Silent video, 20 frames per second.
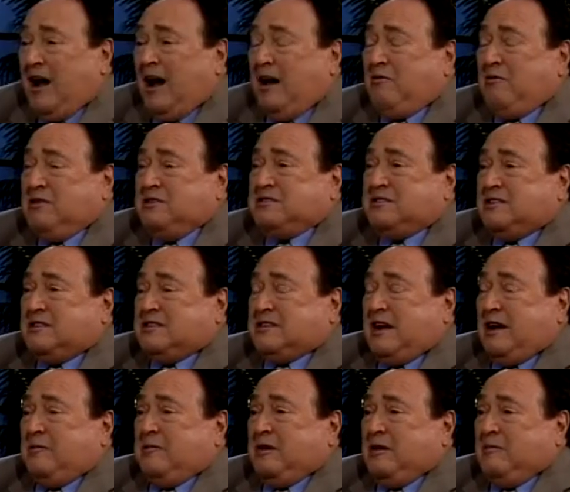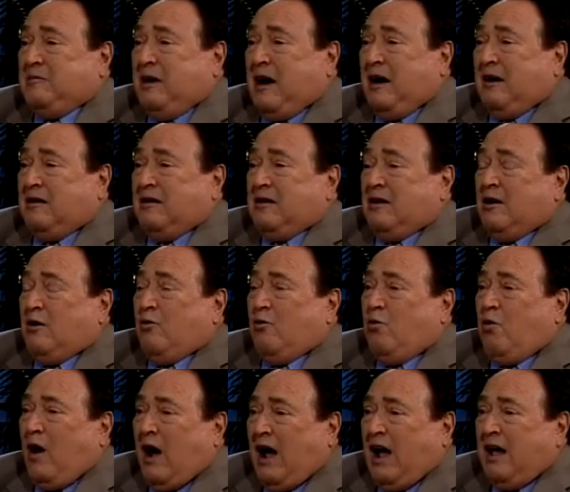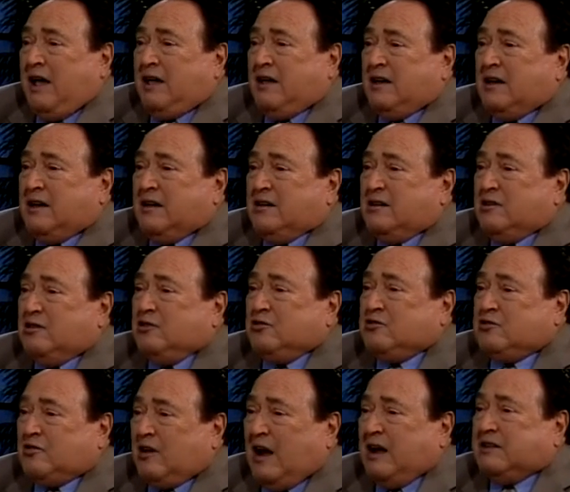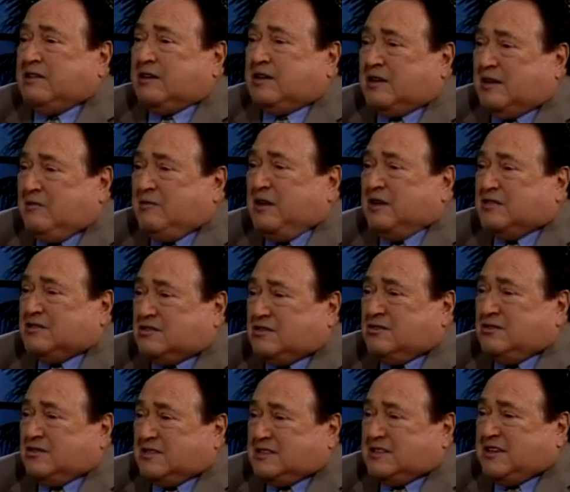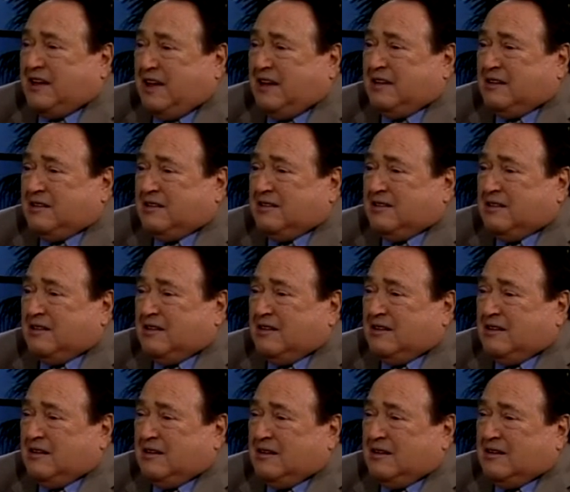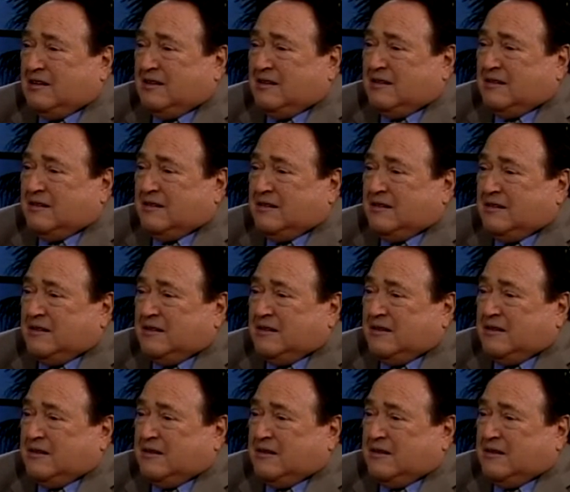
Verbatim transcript: I want you to tell me about why you tried to commit suicide. I